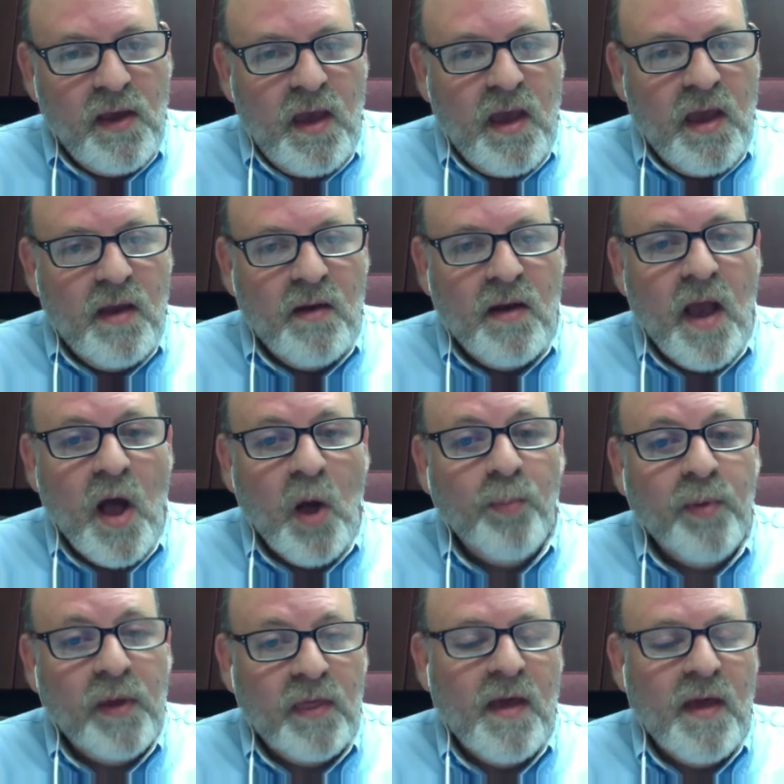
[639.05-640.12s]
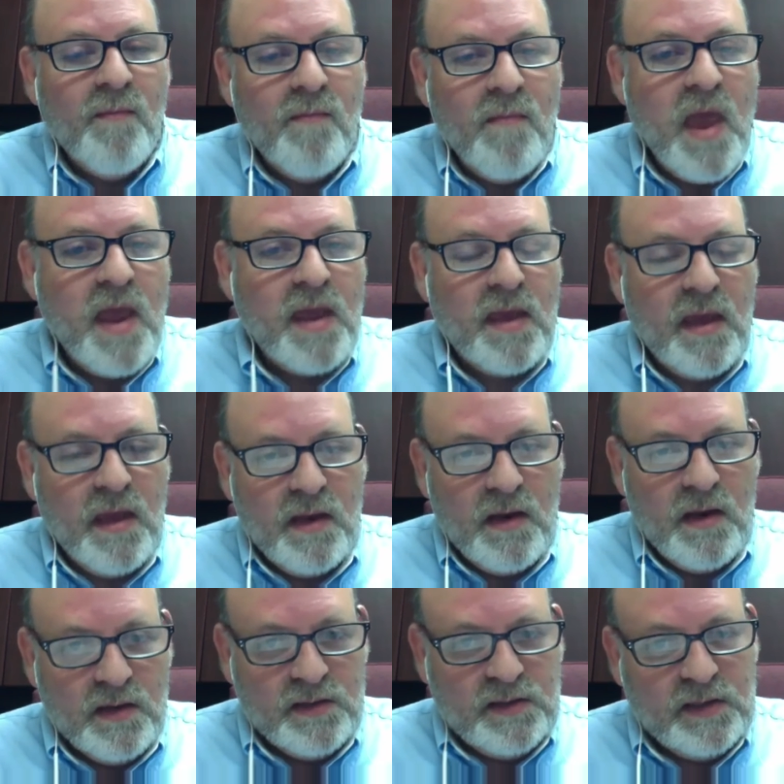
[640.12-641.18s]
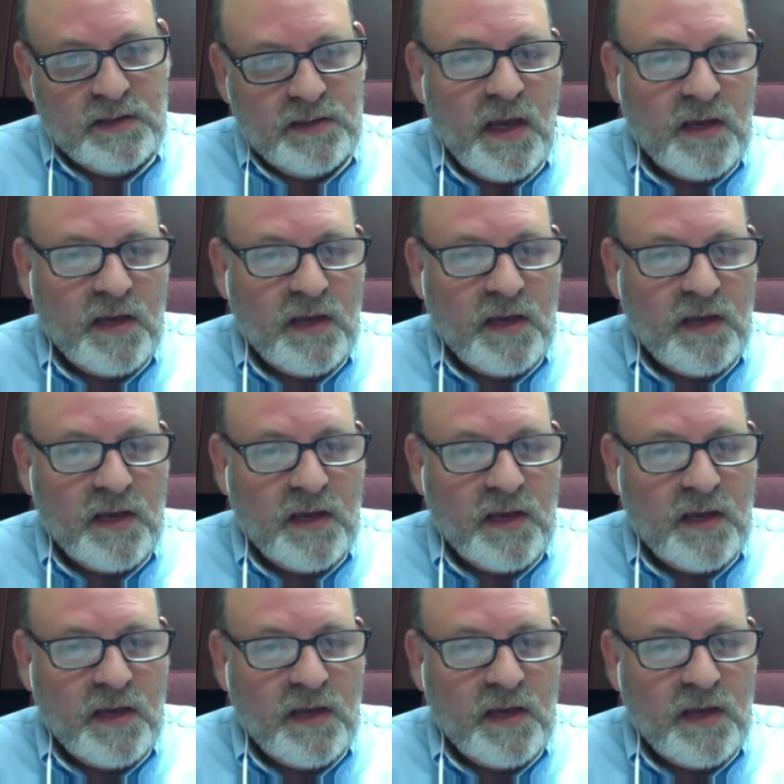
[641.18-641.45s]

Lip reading: and helping them make it a success,